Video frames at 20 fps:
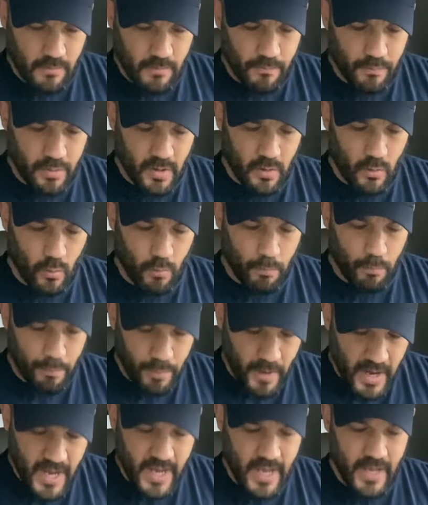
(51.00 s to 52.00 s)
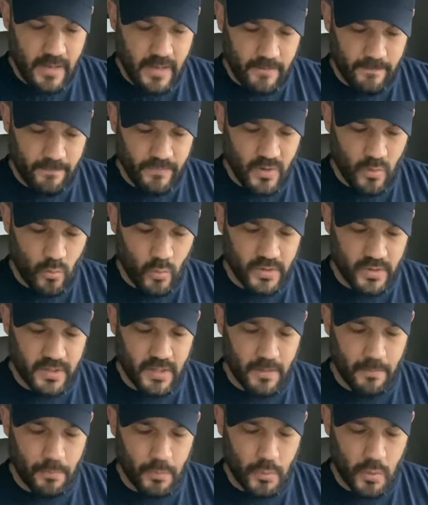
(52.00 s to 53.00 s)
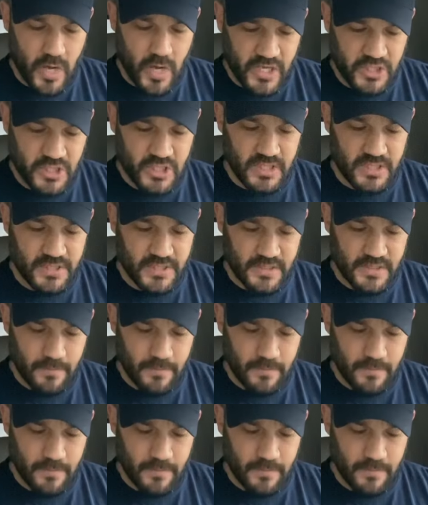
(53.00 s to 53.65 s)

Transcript: but, but with the precious